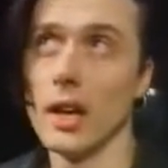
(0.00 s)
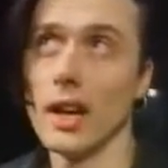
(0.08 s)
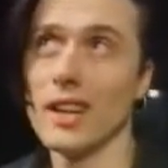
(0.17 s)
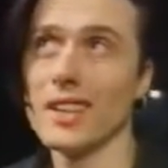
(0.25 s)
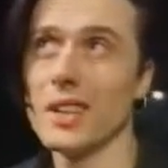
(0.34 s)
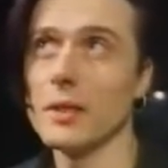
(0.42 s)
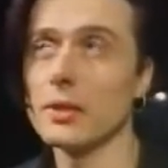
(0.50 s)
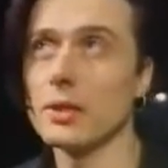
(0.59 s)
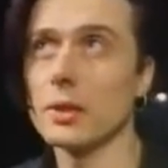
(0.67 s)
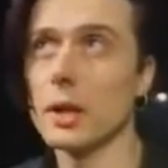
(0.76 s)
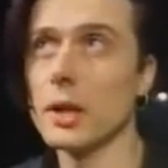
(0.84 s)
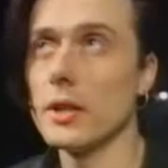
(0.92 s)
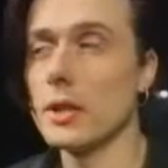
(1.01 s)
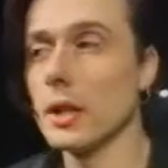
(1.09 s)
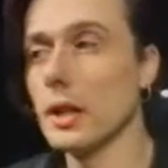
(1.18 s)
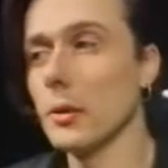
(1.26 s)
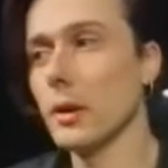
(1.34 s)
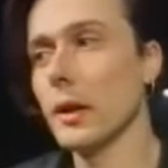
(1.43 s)
and kind of
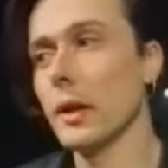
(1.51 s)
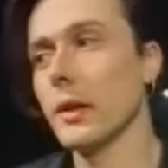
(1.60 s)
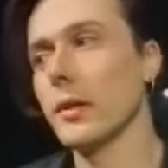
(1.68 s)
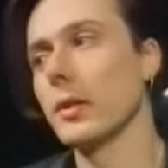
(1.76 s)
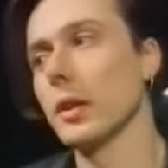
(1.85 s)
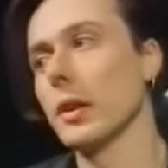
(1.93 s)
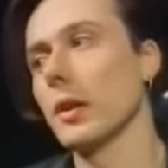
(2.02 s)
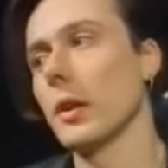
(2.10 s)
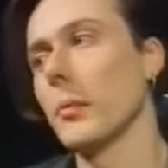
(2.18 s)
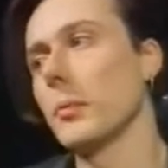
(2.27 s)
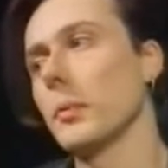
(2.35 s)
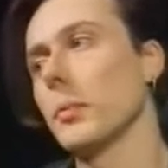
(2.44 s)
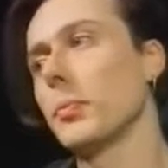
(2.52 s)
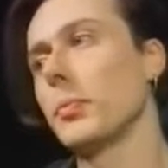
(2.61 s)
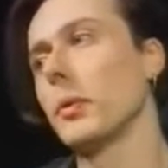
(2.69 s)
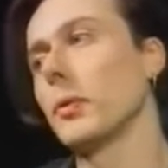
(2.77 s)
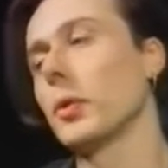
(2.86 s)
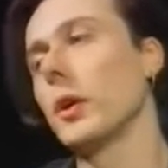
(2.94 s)
strangely become
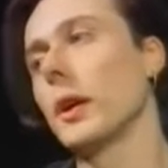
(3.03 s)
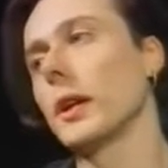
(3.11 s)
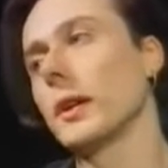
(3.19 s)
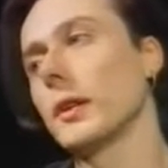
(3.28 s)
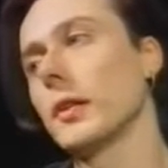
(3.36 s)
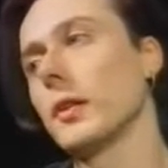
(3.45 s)
quite